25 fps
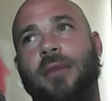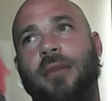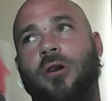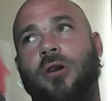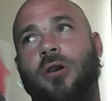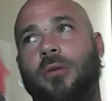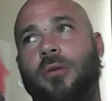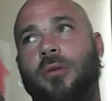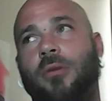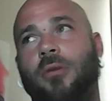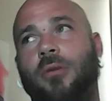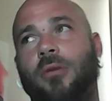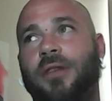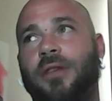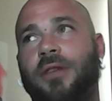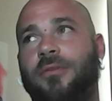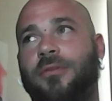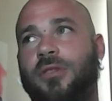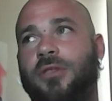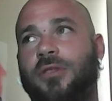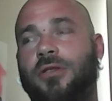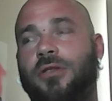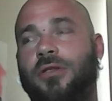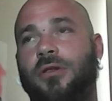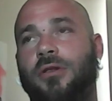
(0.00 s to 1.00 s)
home early
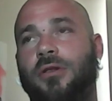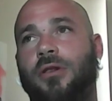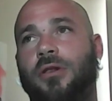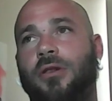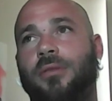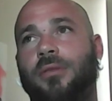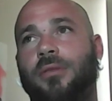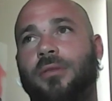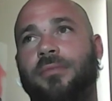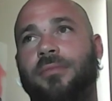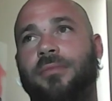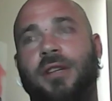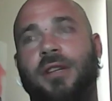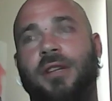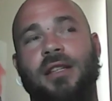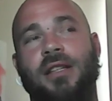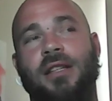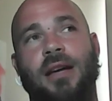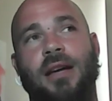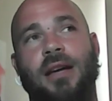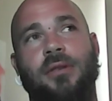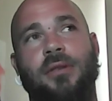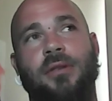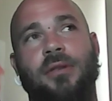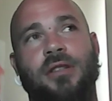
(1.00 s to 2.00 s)
from school because
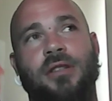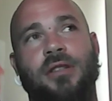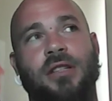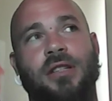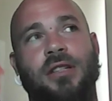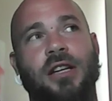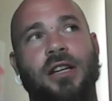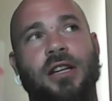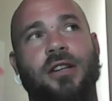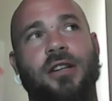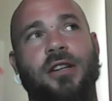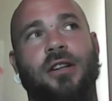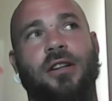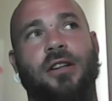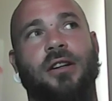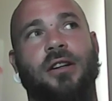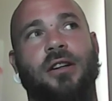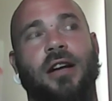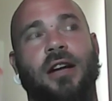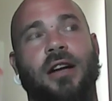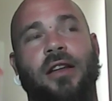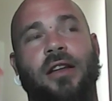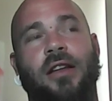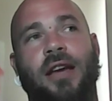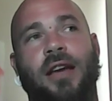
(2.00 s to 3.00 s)
I was a senior
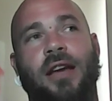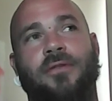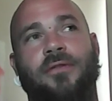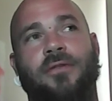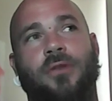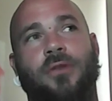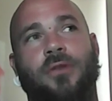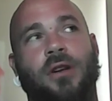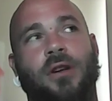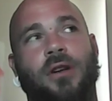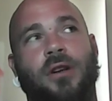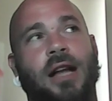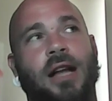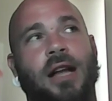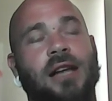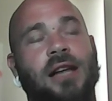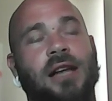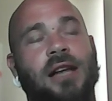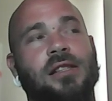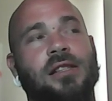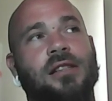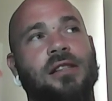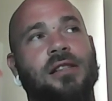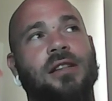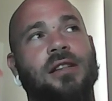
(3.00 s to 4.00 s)
and I only had 4
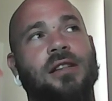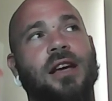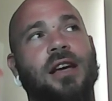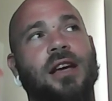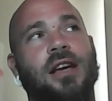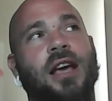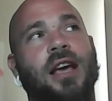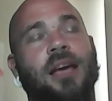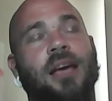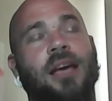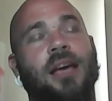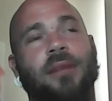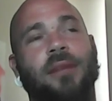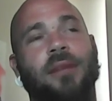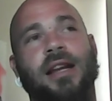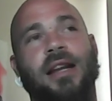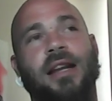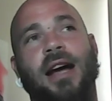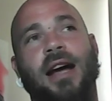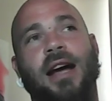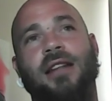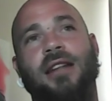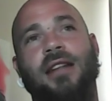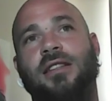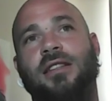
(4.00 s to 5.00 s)
classes. My
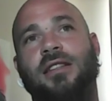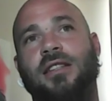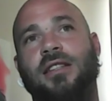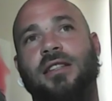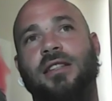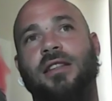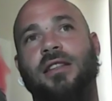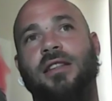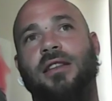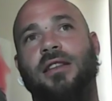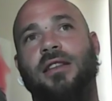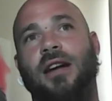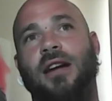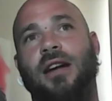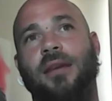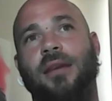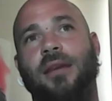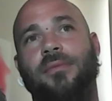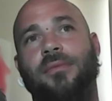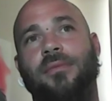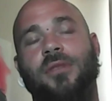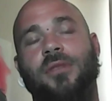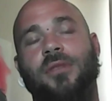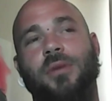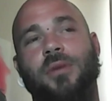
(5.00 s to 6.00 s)
dad insisted that I
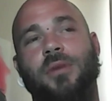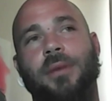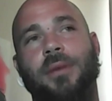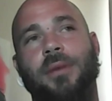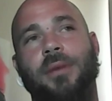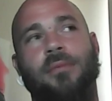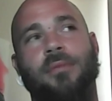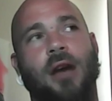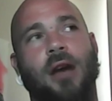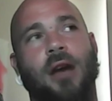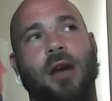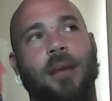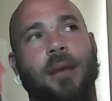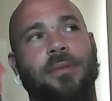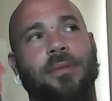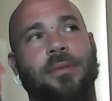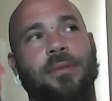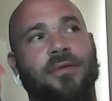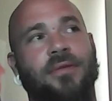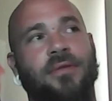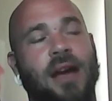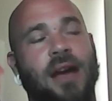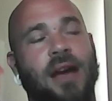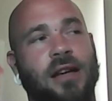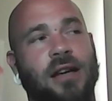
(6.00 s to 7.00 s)
sweep them up
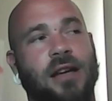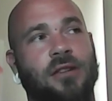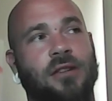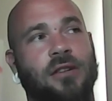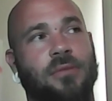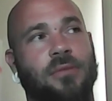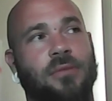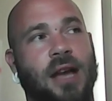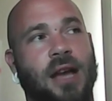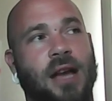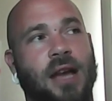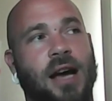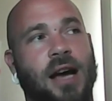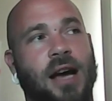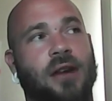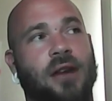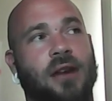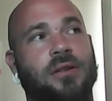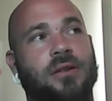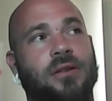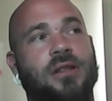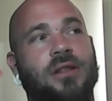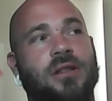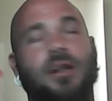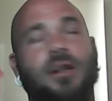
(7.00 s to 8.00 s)
and vacuum the
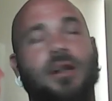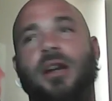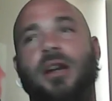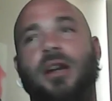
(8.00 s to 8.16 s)
house